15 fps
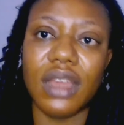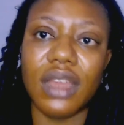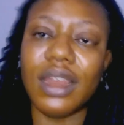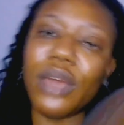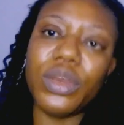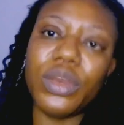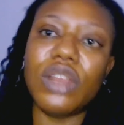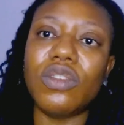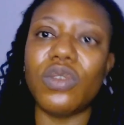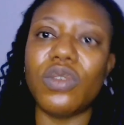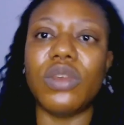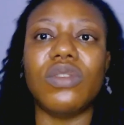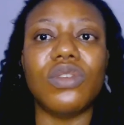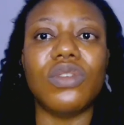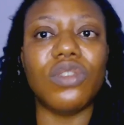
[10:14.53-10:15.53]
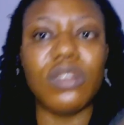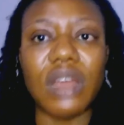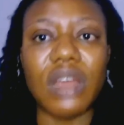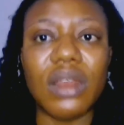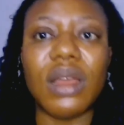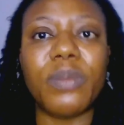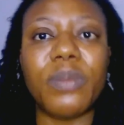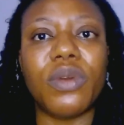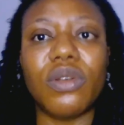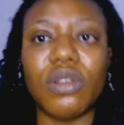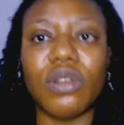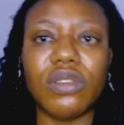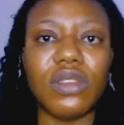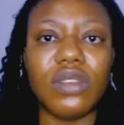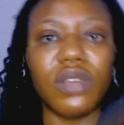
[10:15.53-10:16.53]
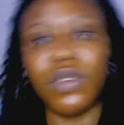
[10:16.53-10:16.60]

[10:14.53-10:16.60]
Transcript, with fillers: Then within two weeks, you introduce another product.